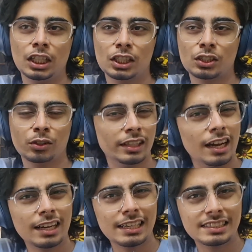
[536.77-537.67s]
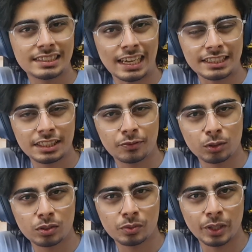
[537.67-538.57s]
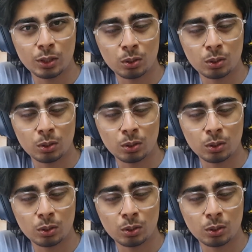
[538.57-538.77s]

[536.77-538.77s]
So yeah guys, that's it for this video.